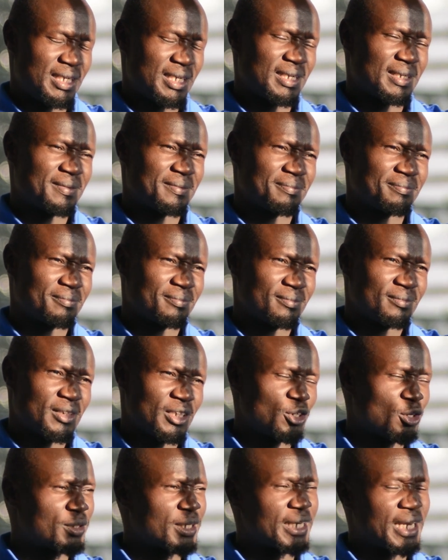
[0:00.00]
Yeah,
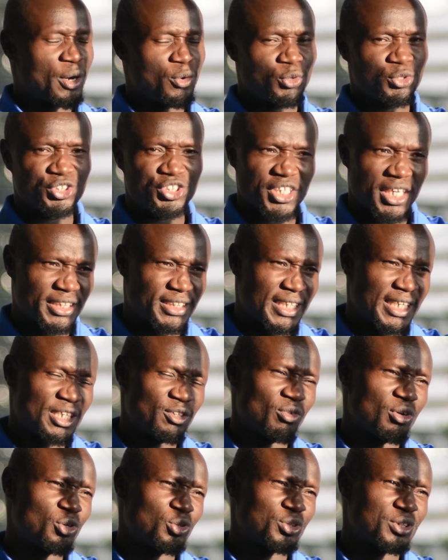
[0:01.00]
not that I would judge
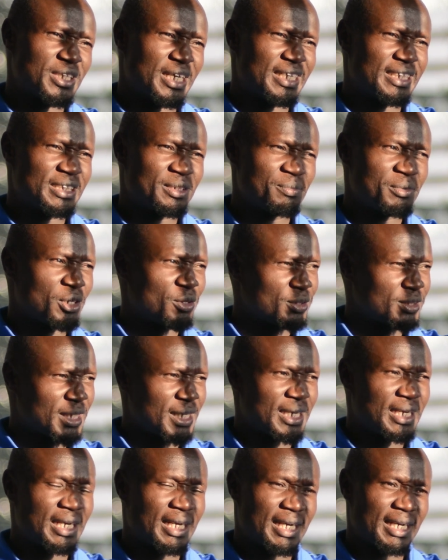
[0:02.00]
anyone who's done it, because
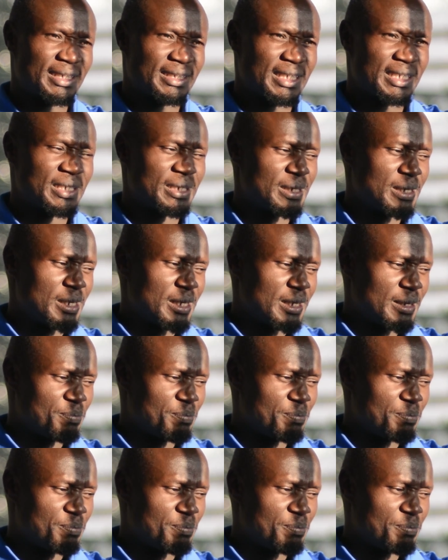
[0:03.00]
again, like I said,